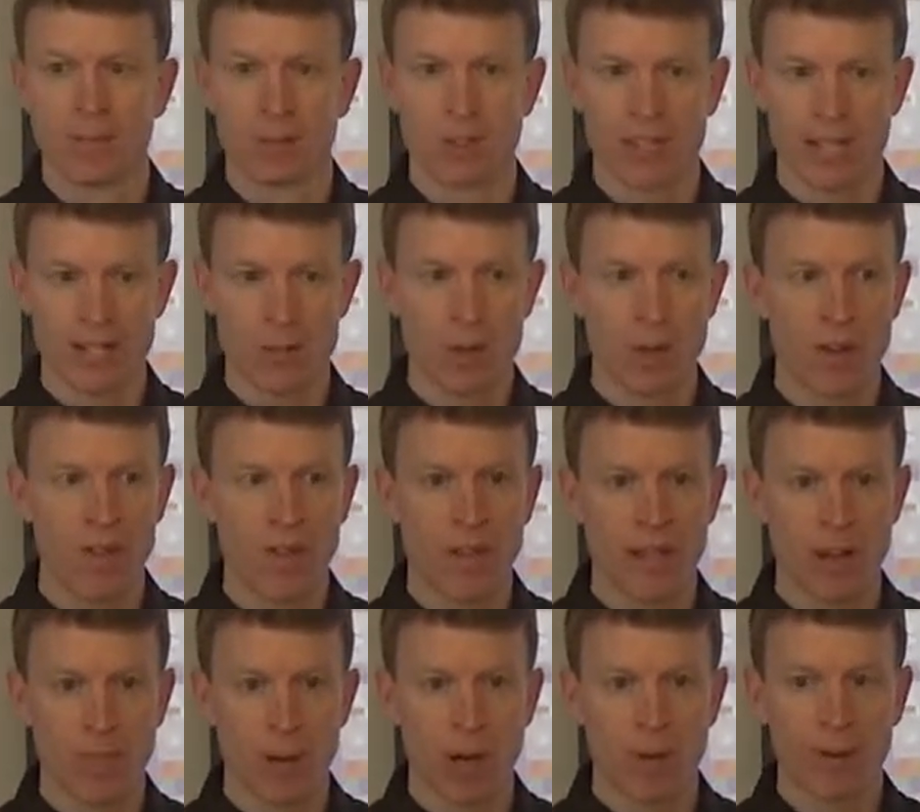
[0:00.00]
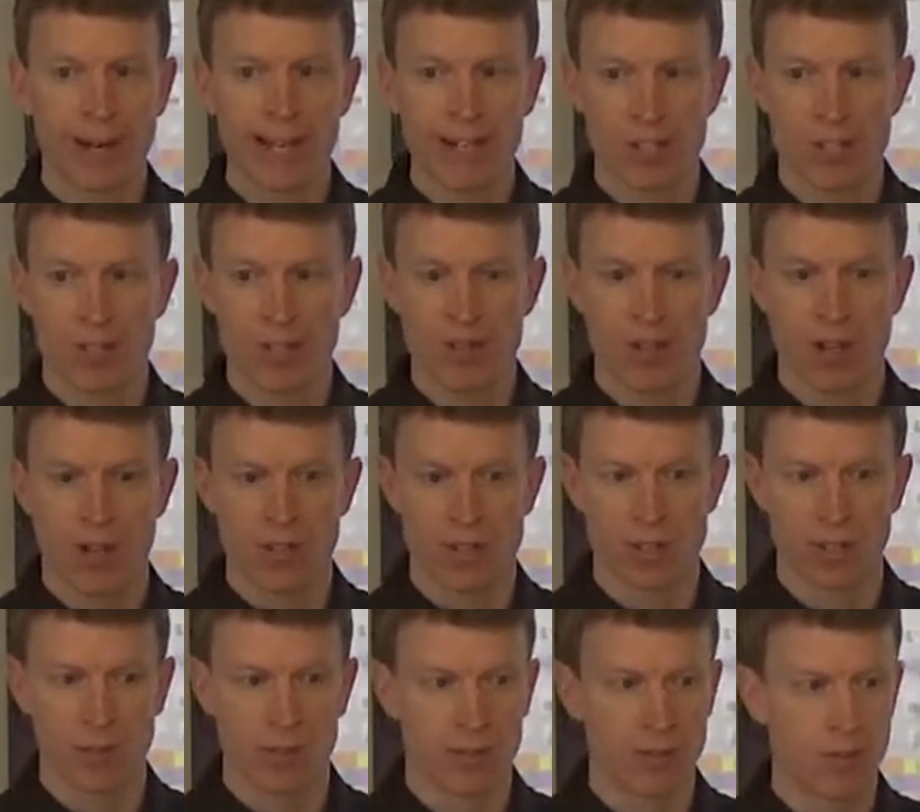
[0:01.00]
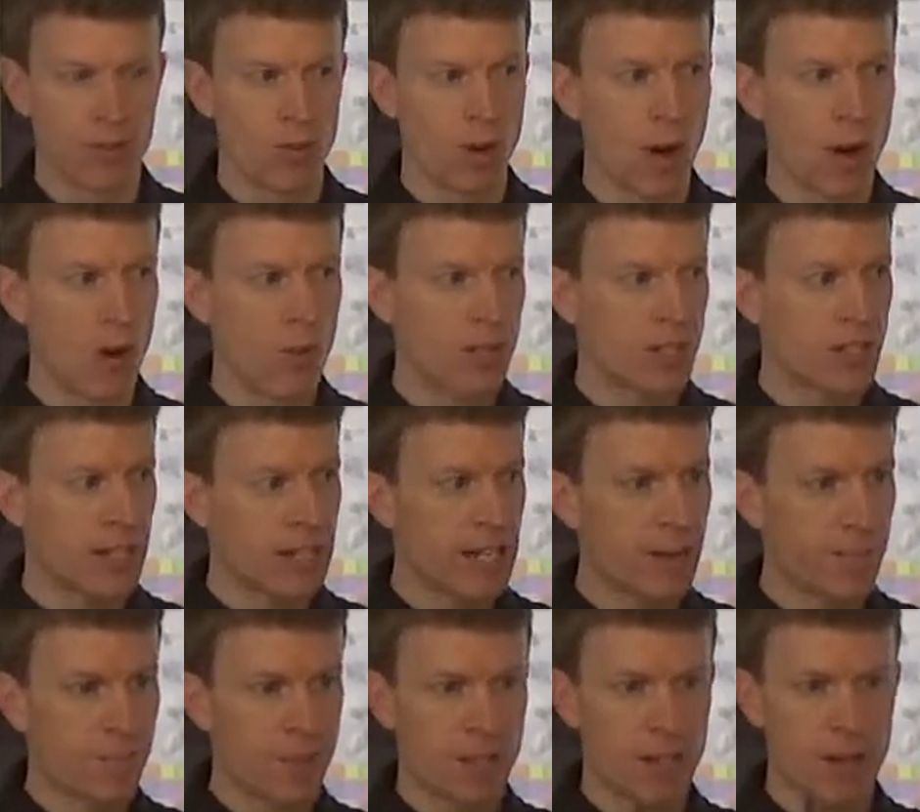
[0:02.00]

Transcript: So that's one thing about ratios also. You always keep the